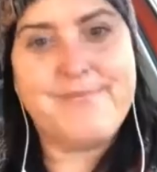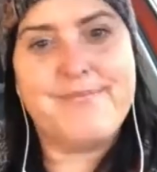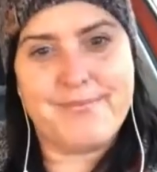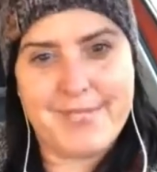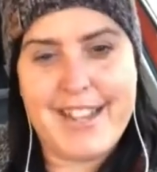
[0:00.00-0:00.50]

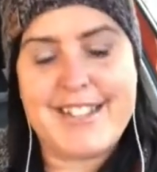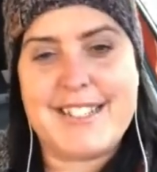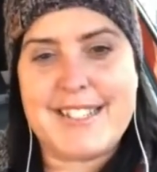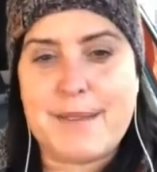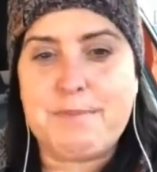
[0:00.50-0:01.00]
It's a
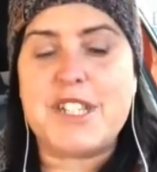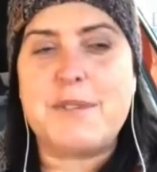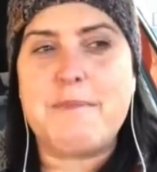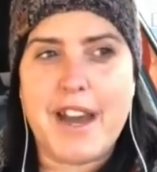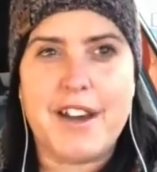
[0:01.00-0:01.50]
symptom
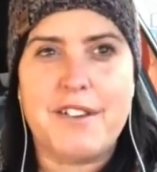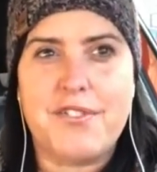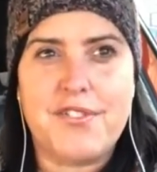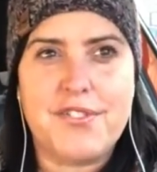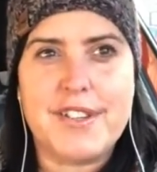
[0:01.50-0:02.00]
of
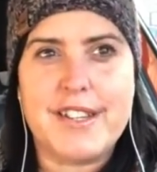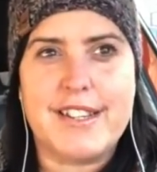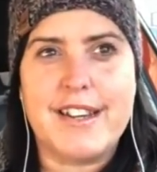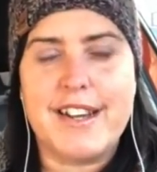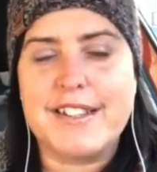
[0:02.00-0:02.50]

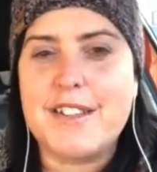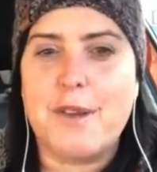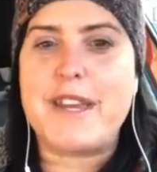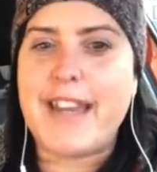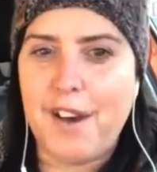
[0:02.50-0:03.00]
us not
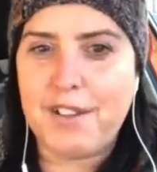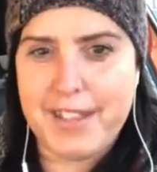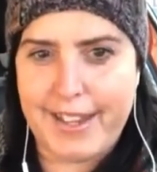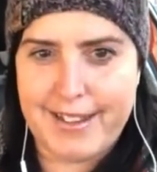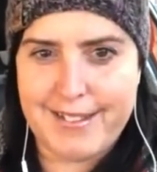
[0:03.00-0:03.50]
being
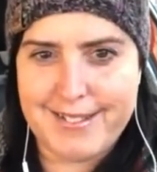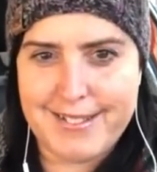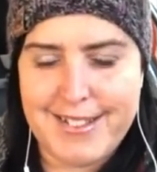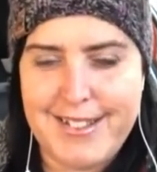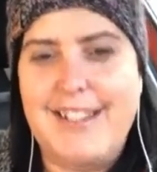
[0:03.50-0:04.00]
healthy.
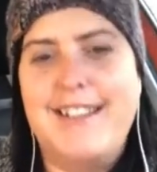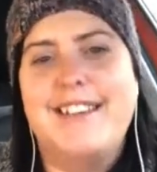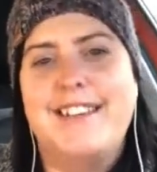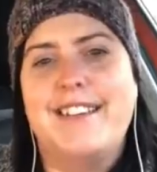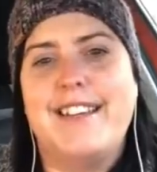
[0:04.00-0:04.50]

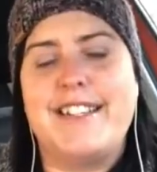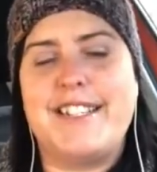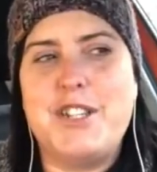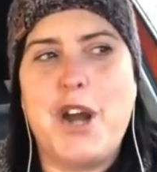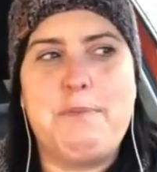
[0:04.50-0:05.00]
It's
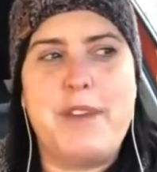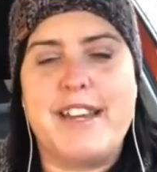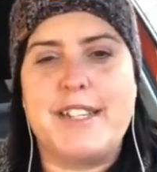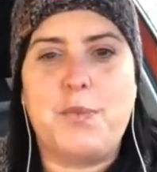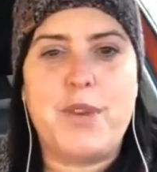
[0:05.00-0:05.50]
not
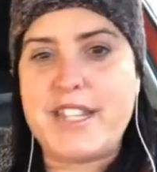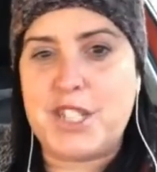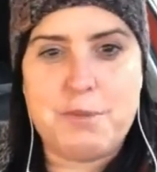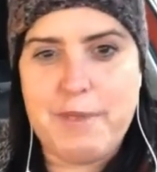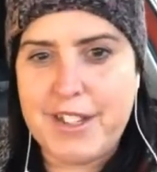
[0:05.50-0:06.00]
because we eat
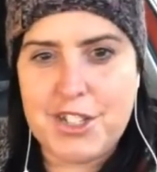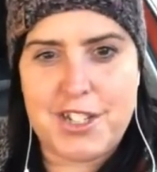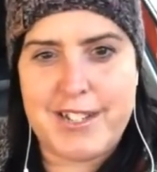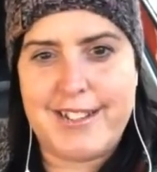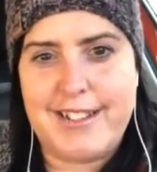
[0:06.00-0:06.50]
too much.
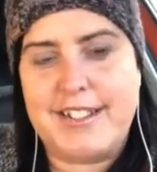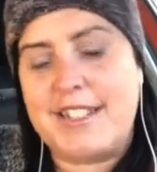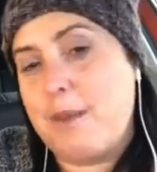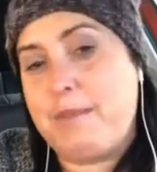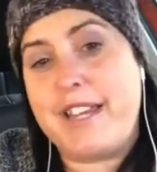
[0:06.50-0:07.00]
It's
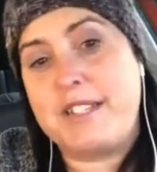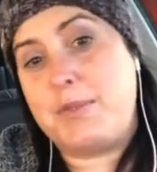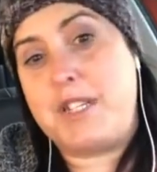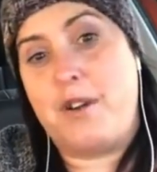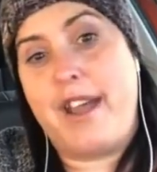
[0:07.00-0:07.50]
not because we
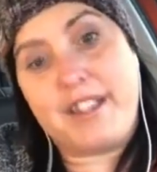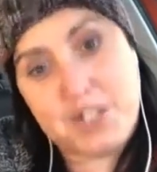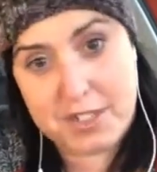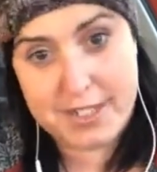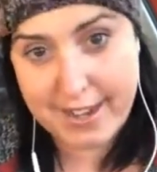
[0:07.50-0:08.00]
don't
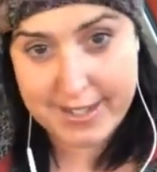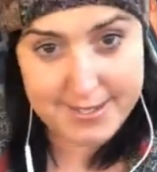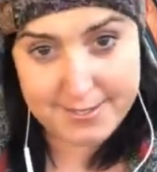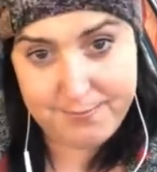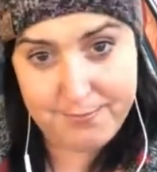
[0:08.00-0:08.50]
exercise
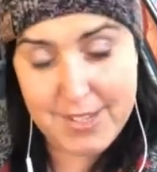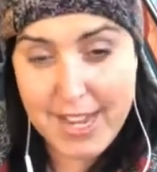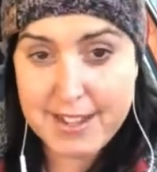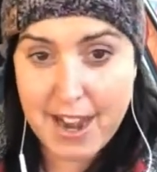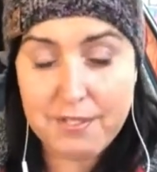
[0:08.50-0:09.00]

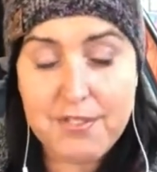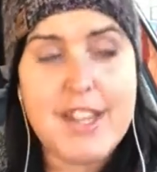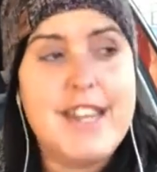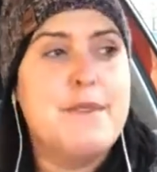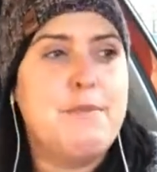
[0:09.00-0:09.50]
enough,
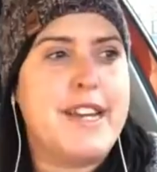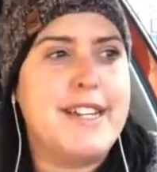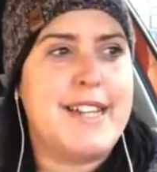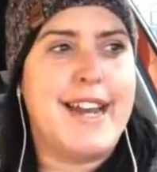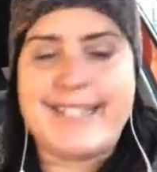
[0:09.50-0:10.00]
because
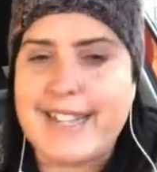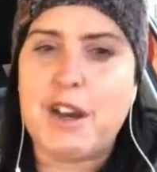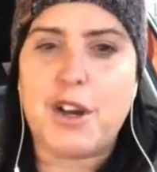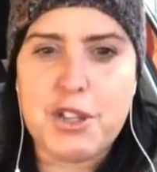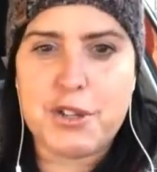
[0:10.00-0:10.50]
I did
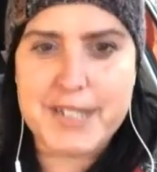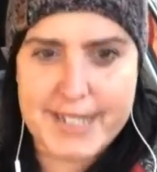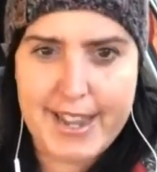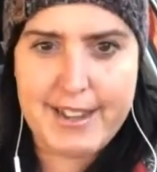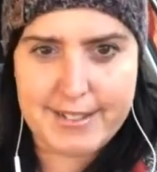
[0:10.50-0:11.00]
all those
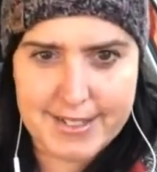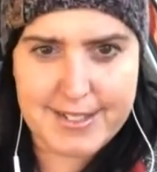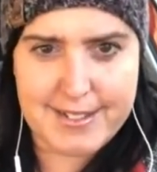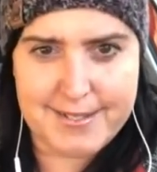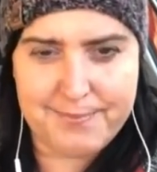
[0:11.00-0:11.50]
things.
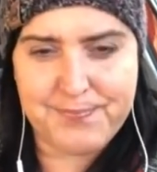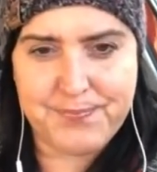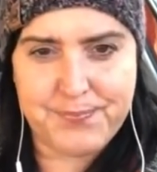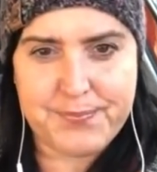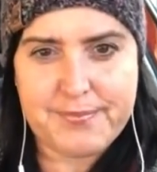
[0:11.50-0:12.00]

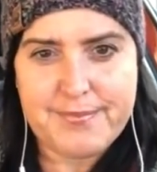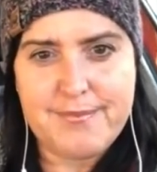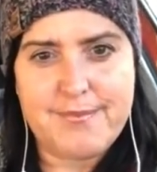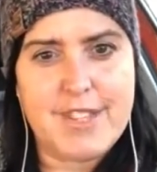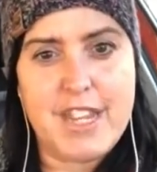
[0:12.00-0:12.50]

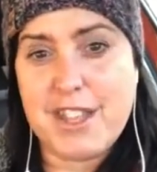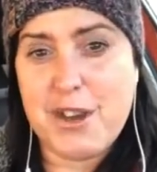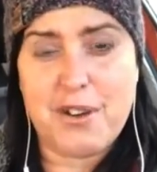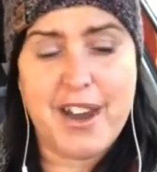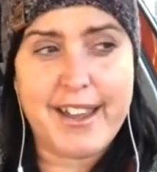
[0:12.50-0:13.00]
You
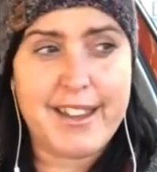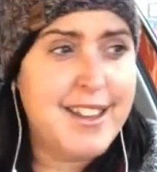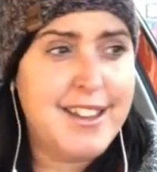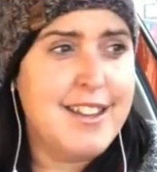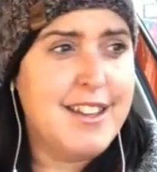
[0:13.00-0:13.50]
know,
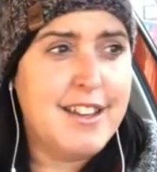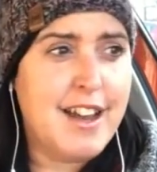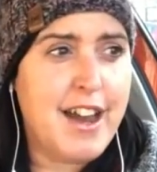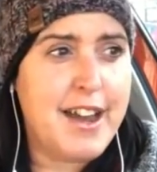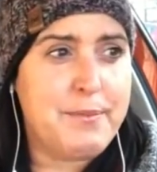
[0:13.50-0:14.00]

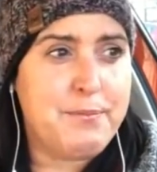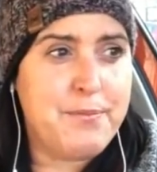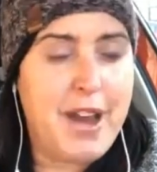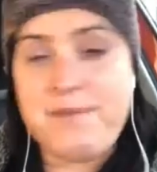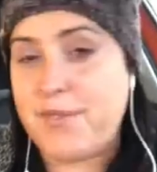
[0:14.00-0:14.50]

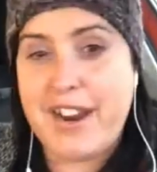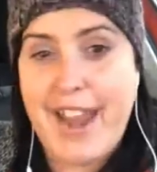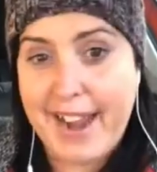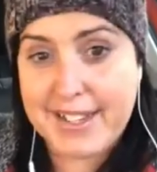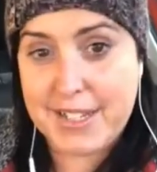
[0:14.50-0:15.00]
I'm very
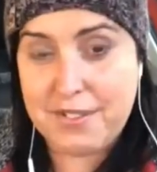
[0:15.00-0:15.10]
active.